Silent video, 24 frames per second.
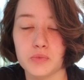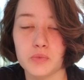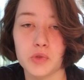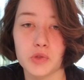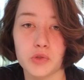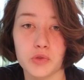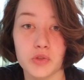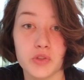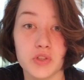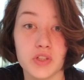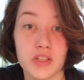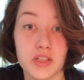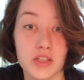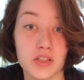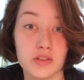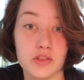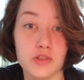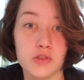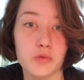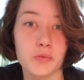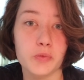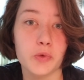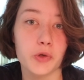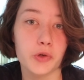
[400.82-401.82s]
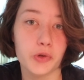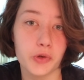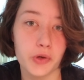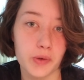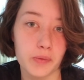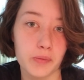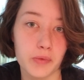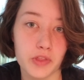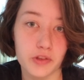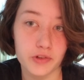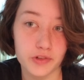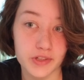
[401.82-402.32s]
recruited into,
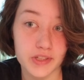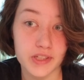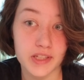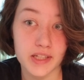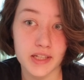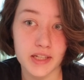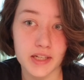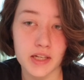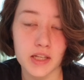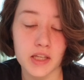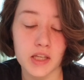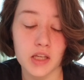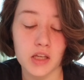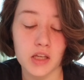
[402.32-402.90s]
Program 13,